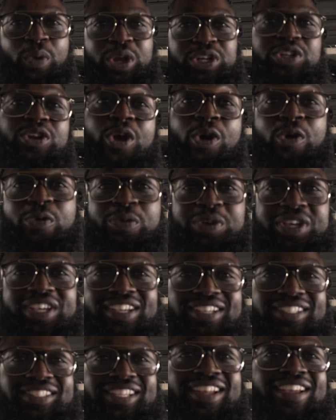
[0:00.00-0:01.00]
You know who he
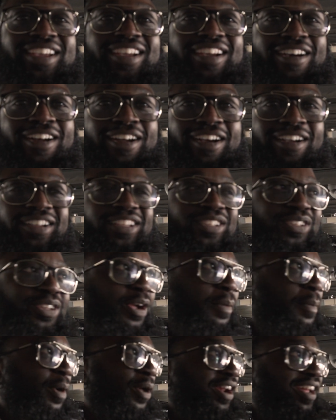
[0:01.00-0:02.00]
is.
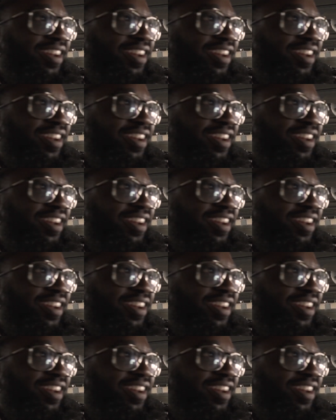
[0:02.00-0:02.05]
Come on